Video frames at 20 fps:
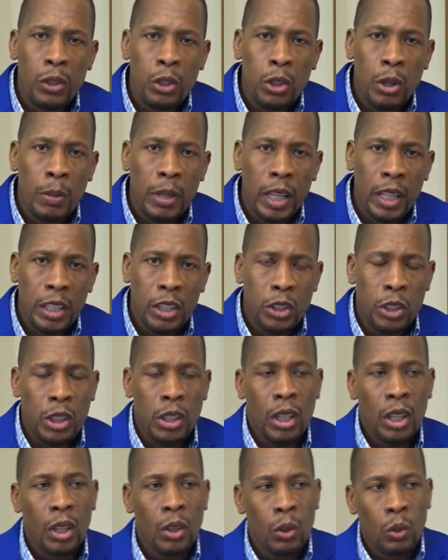of renewable
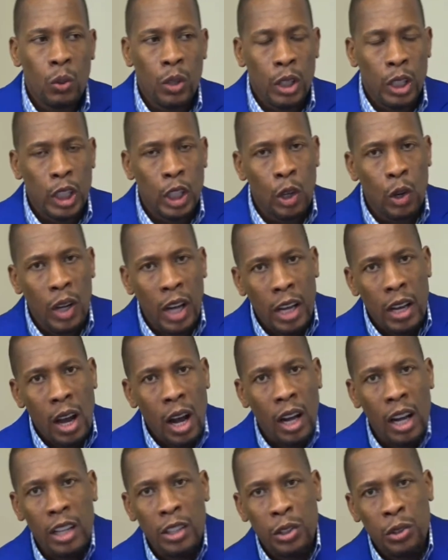energy. When you look at
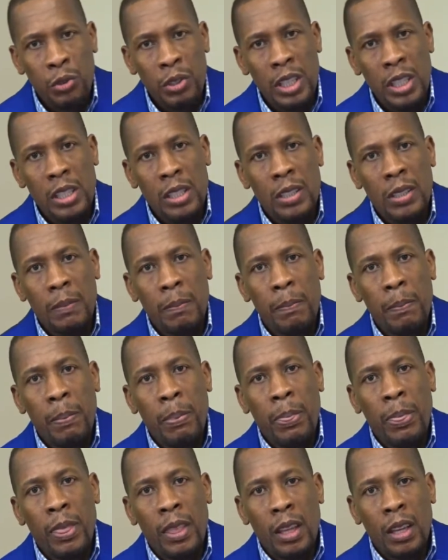our countries,
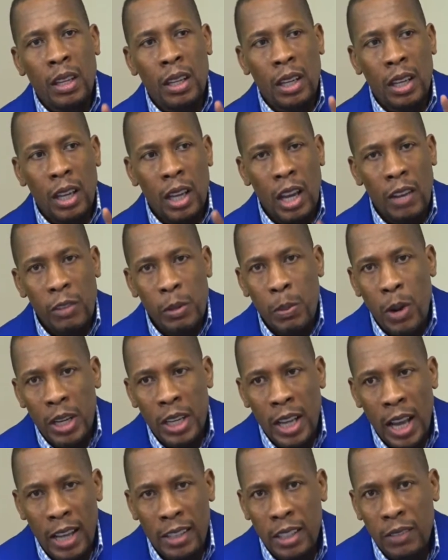
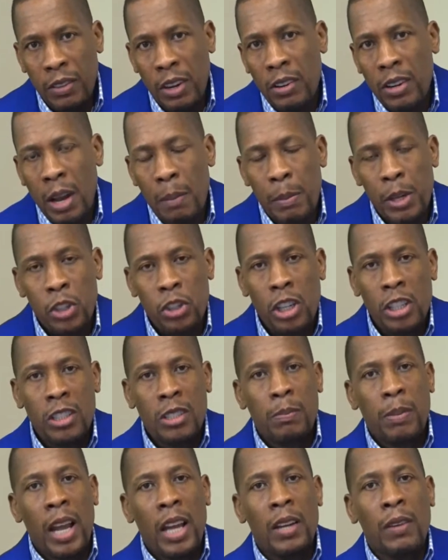everybody has a very
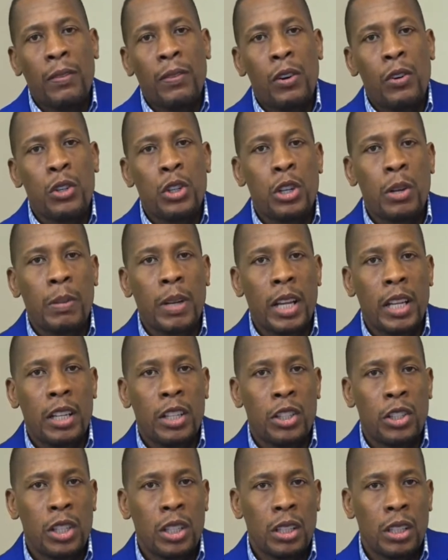ambitious plan for renewable
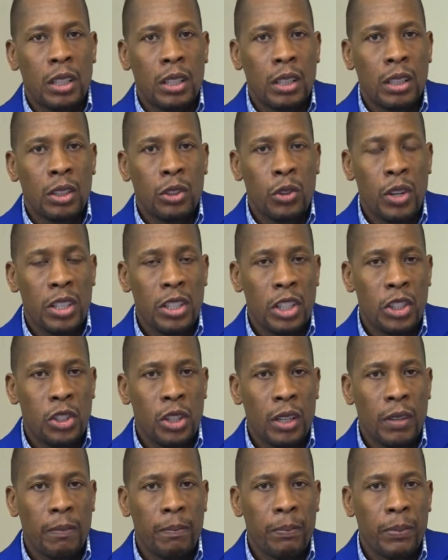energy
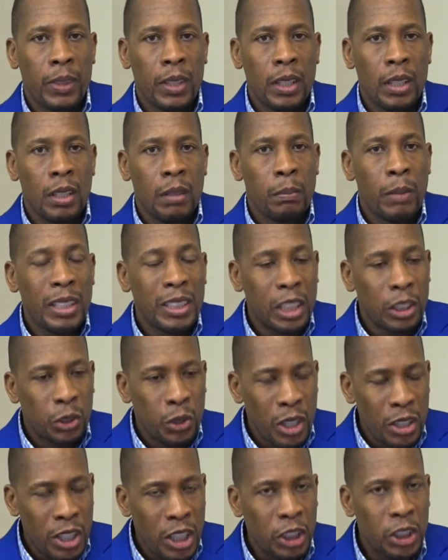transition, but the
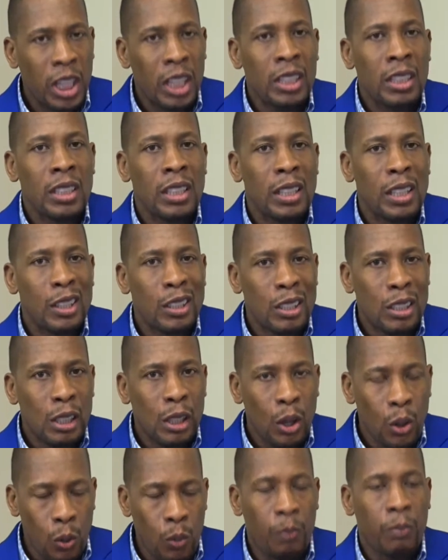transition is
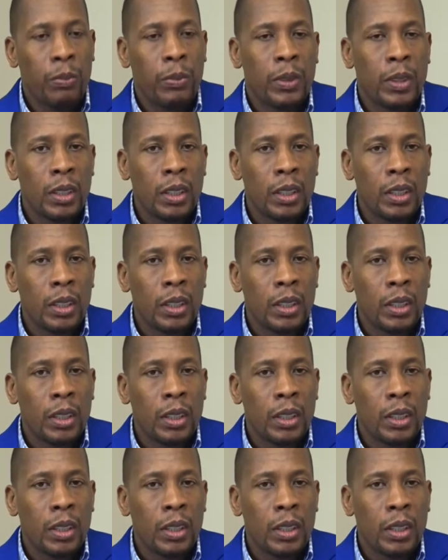slow.